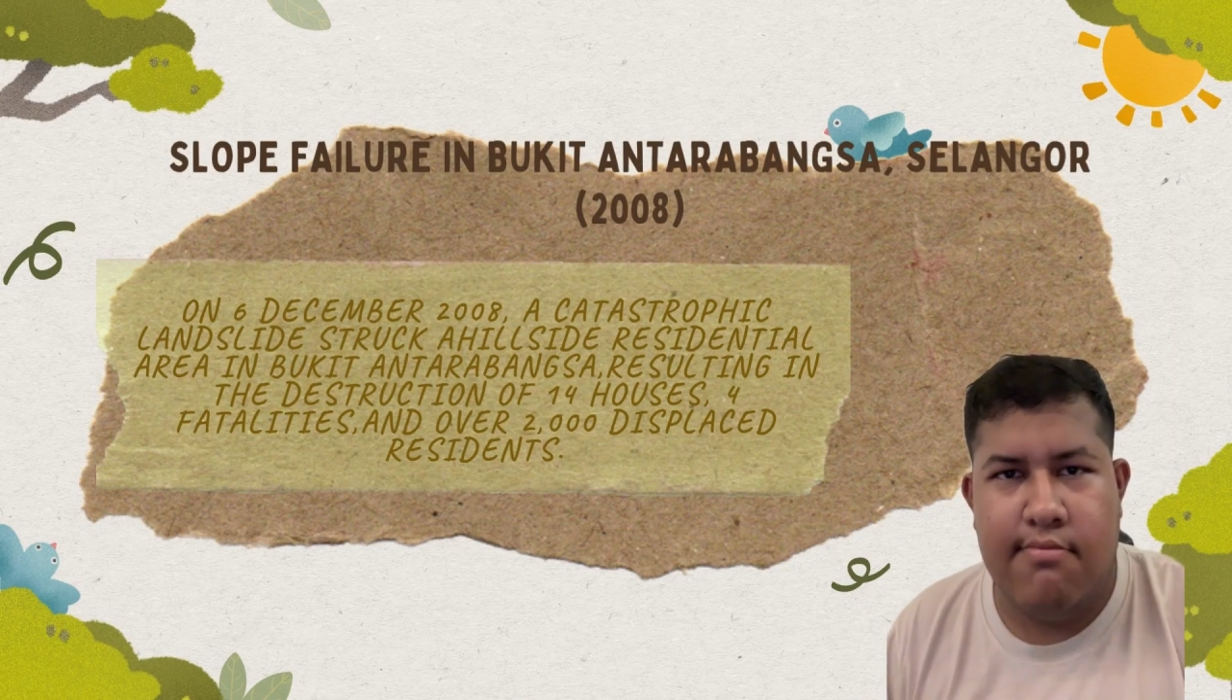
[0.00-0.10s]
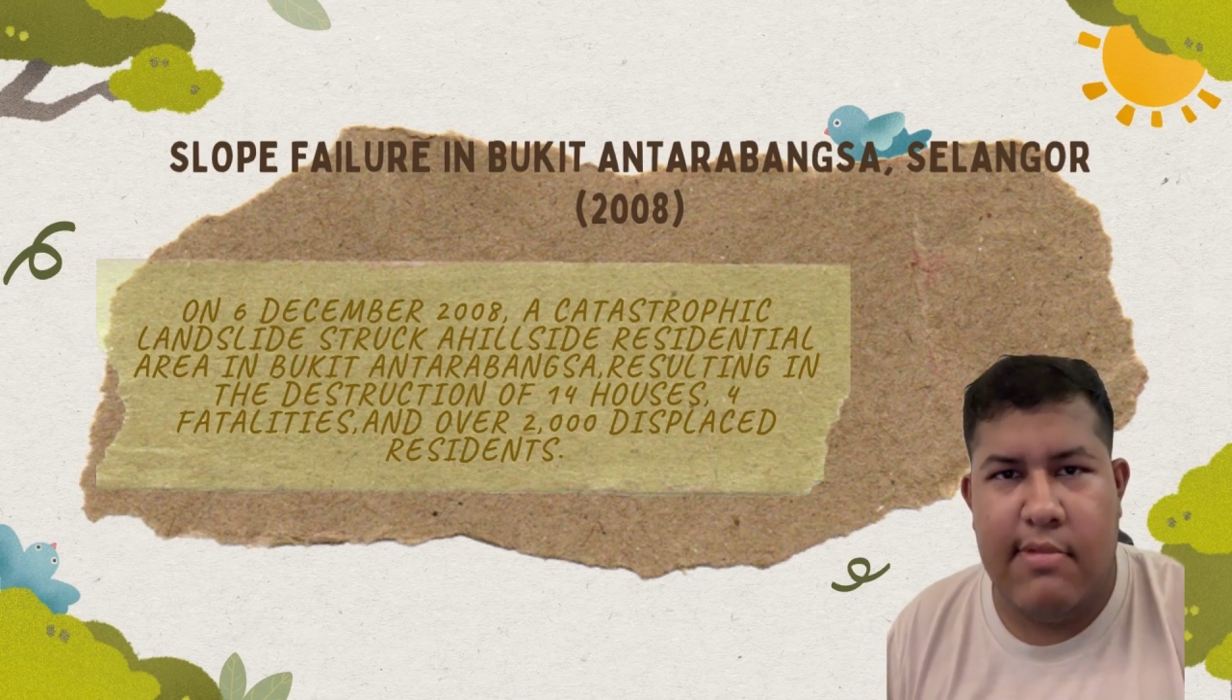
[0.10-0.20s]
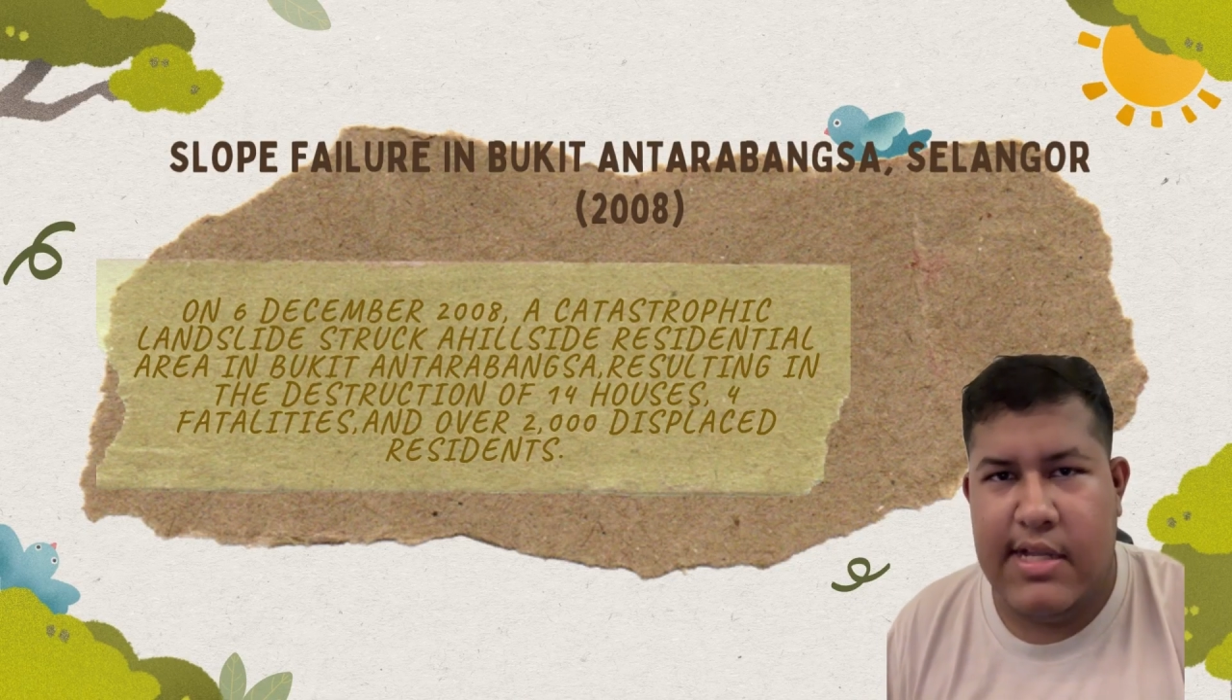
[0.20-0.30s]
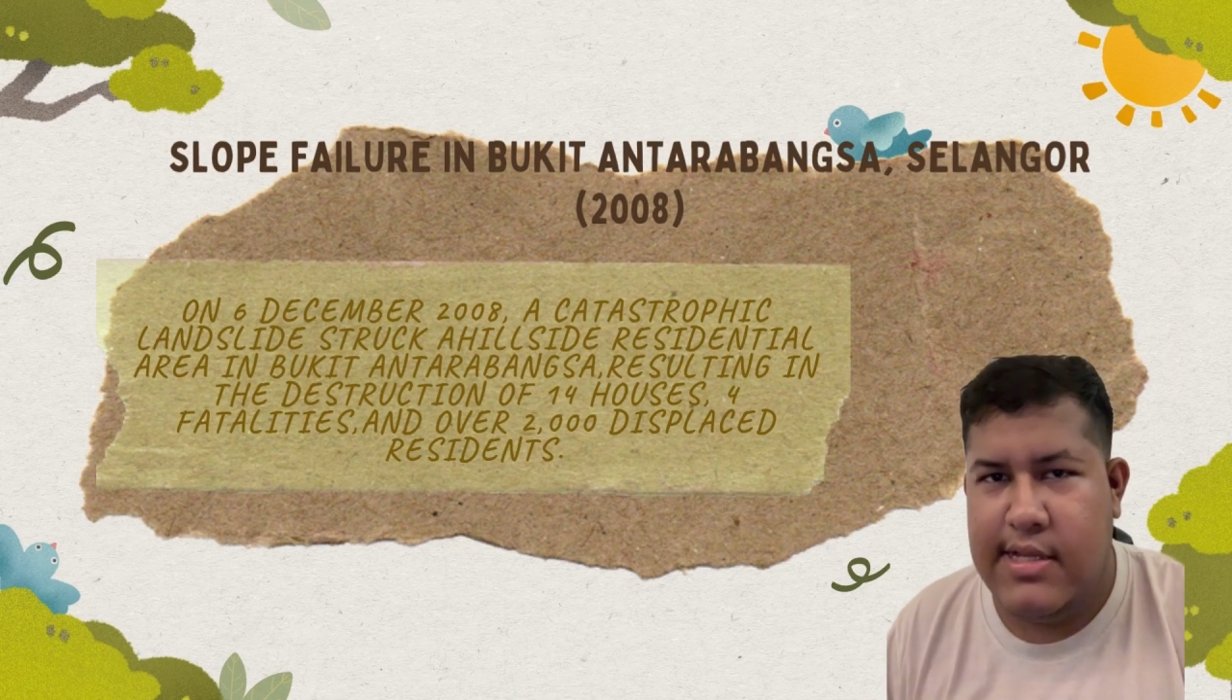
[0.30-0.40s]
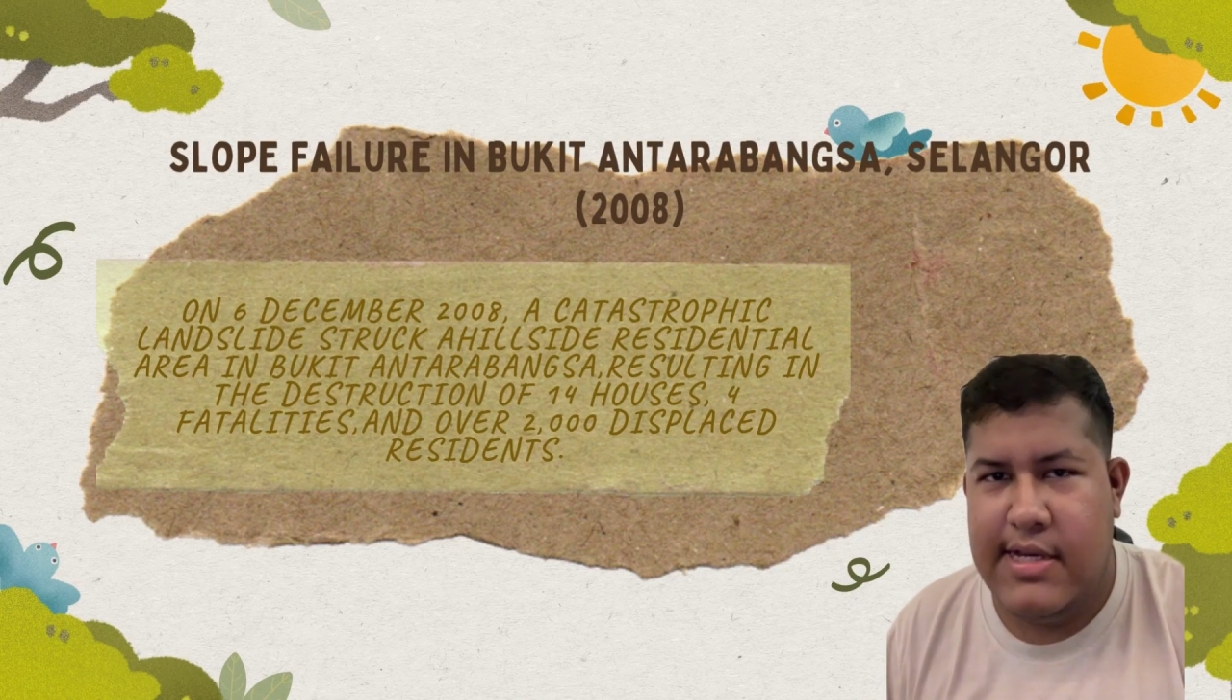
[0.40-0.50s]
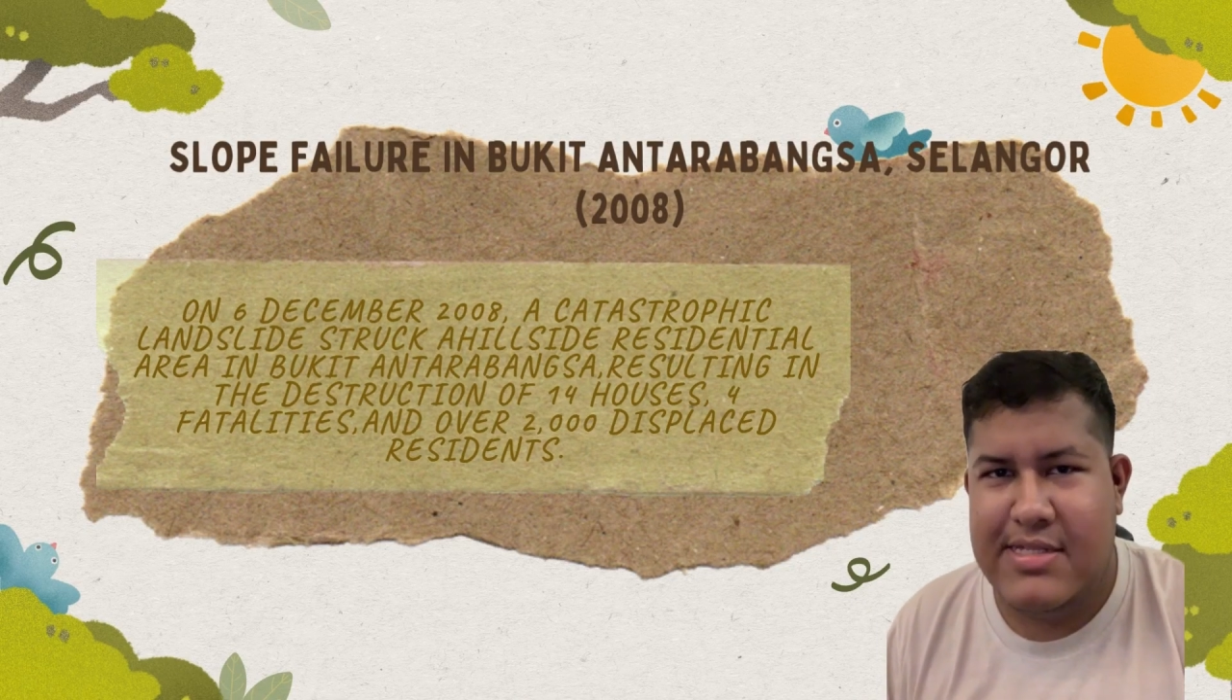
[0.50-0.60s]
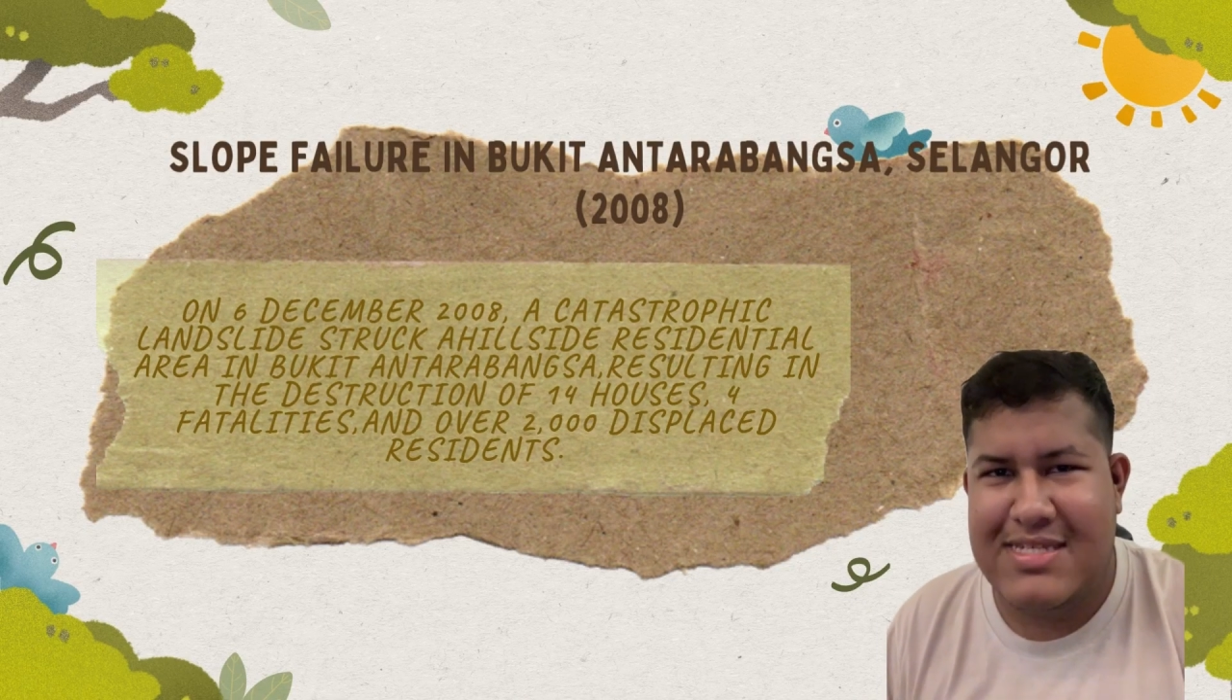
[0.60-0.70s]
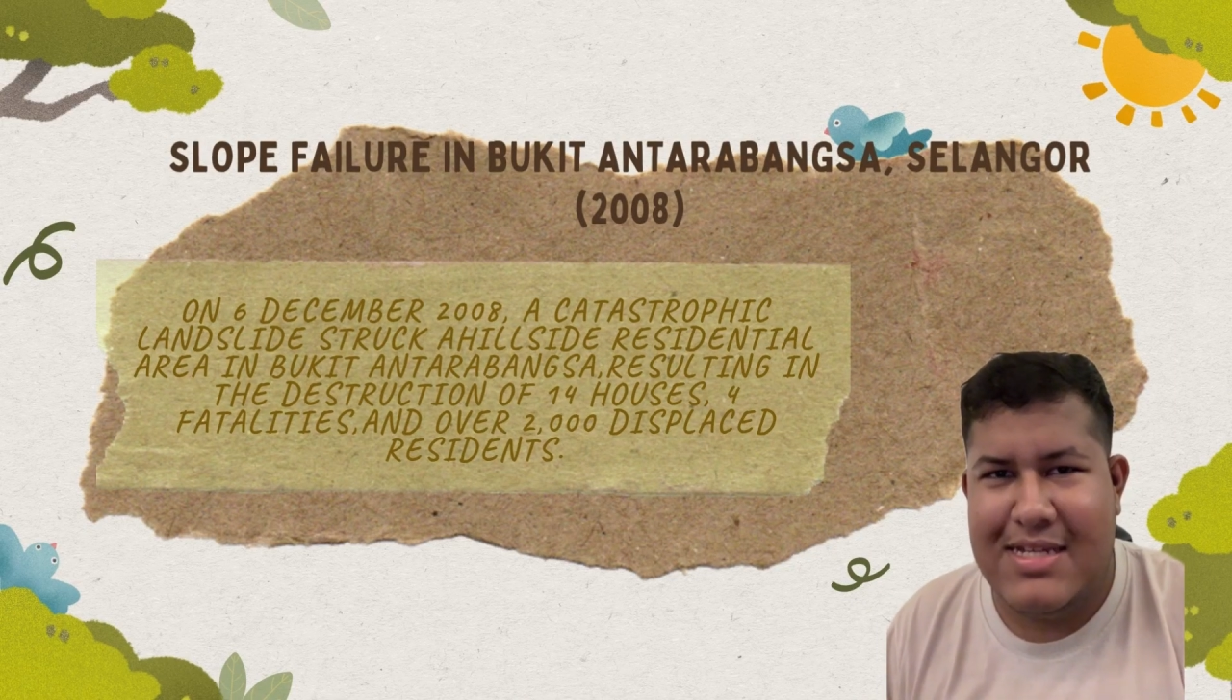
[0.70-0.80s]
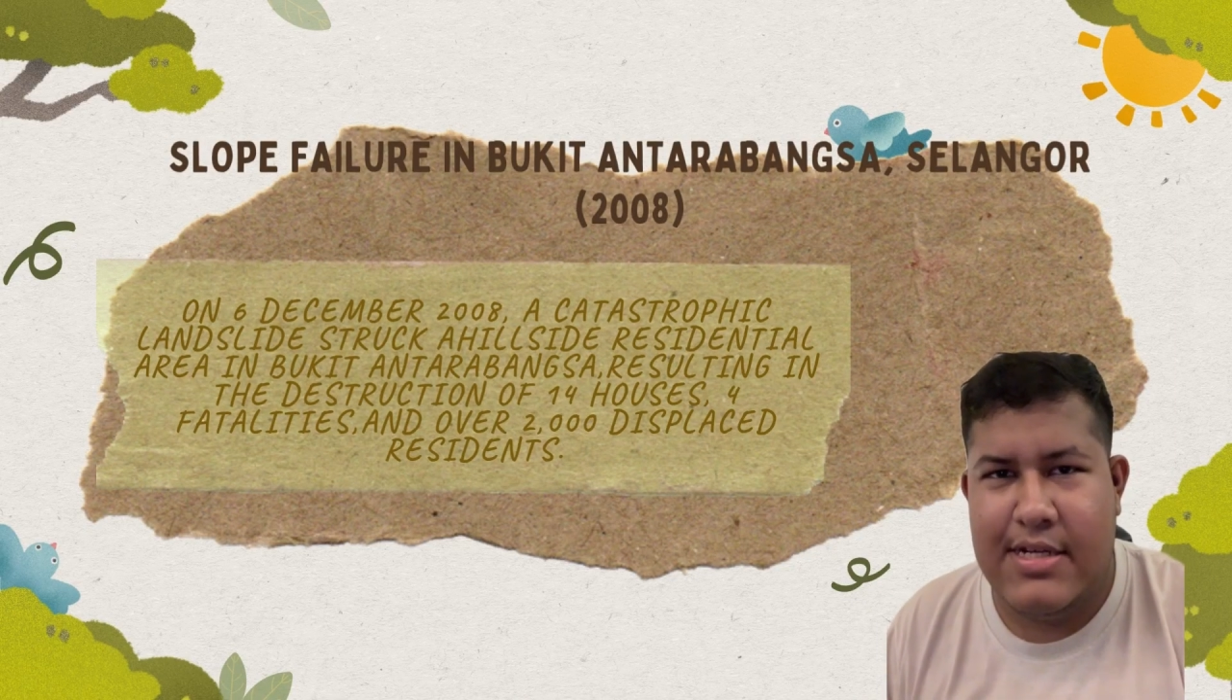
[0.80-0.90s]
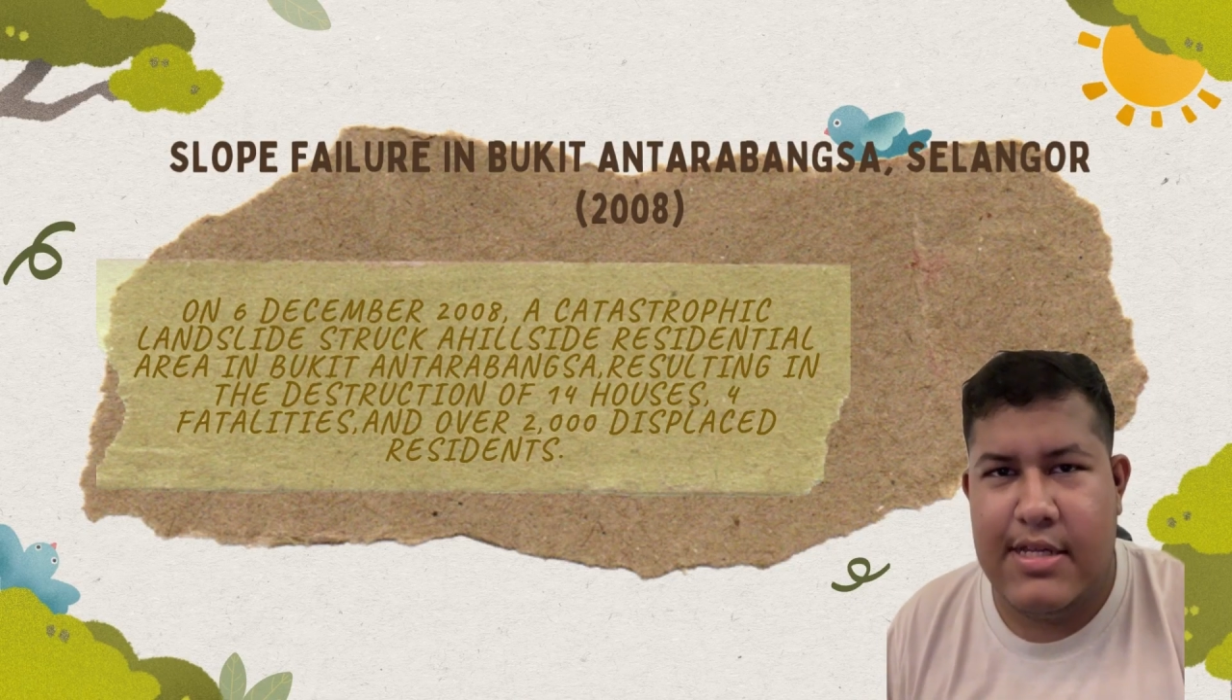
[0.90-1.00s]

a landslide